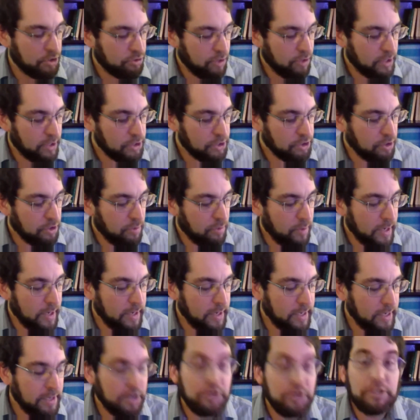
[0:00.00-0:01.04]
try to show
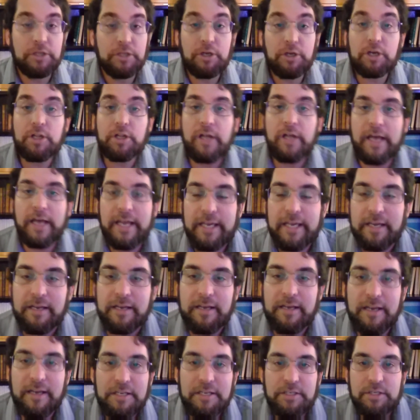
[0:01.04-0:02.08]
what it could look like
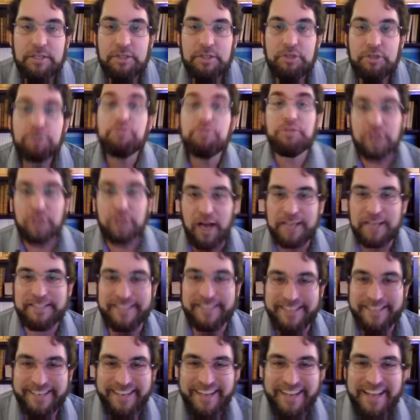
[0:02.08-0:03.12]
to do
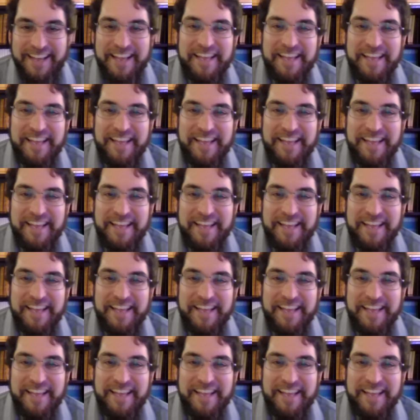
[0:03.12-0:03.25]
Dawson